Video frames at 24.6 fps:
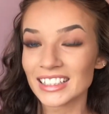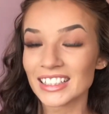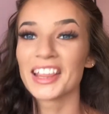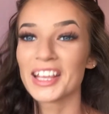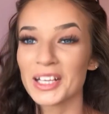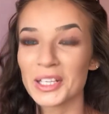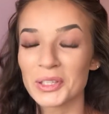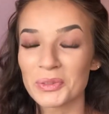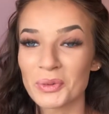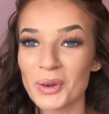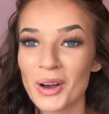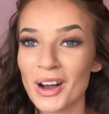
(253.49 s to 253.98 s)

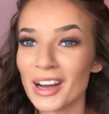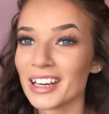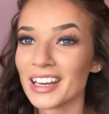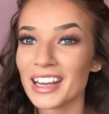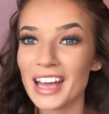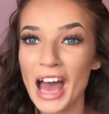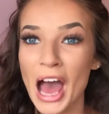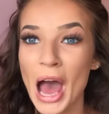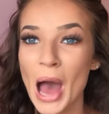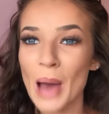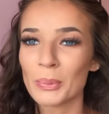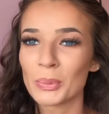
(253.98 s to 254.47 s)
This one
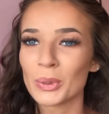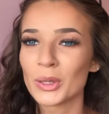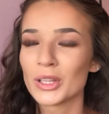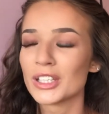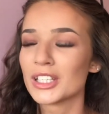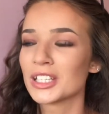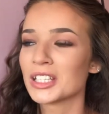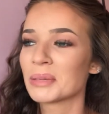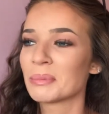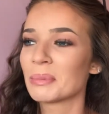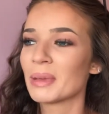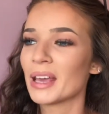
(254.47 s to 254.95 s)

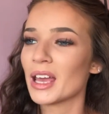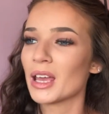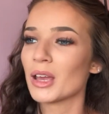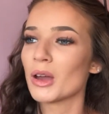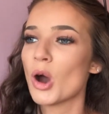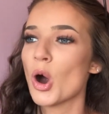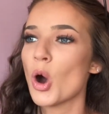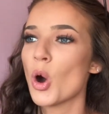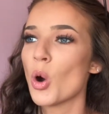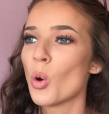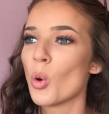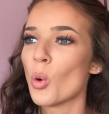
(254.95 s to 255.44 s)
happens to me
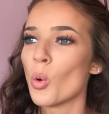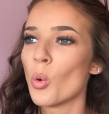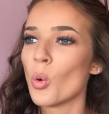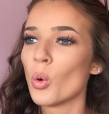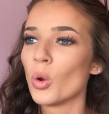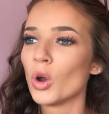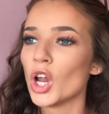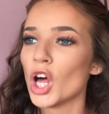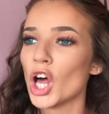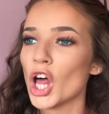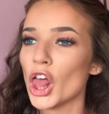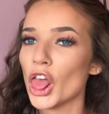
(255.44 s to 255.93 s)

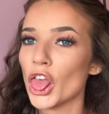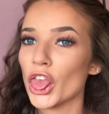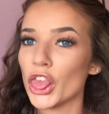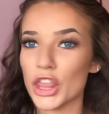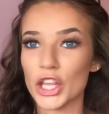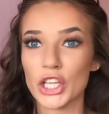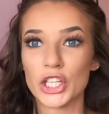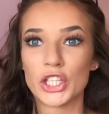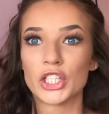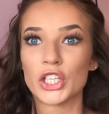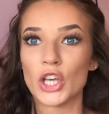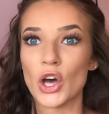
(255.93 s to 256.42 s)
all
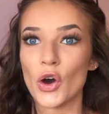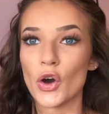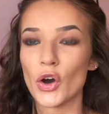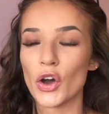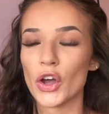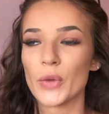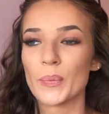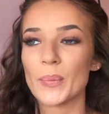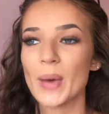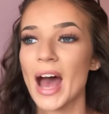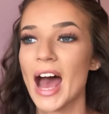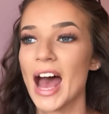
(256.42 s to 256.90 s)
of the
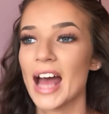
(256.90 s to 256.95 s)
time.